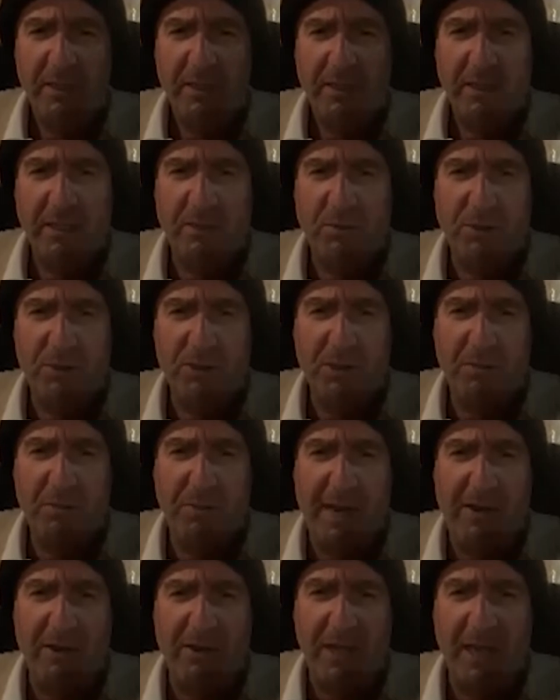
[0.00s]
that it wasn't
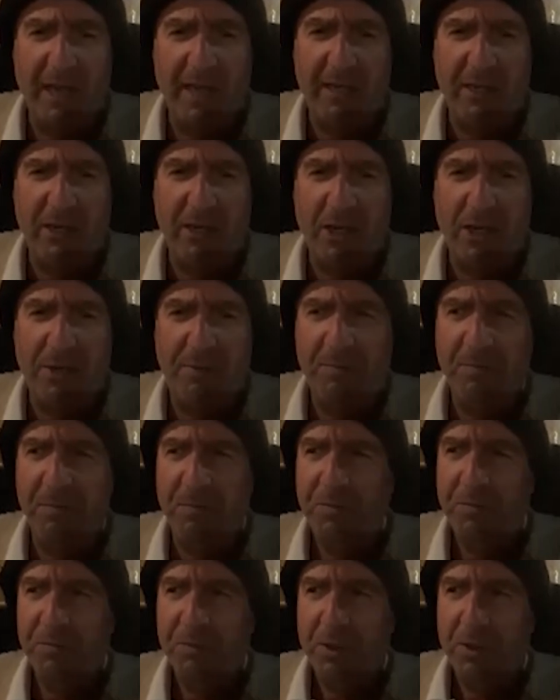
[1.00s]
about like
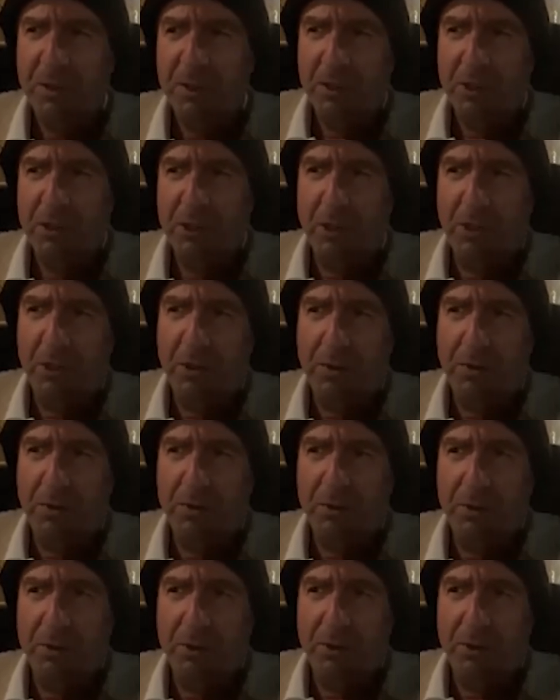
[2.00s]
you know,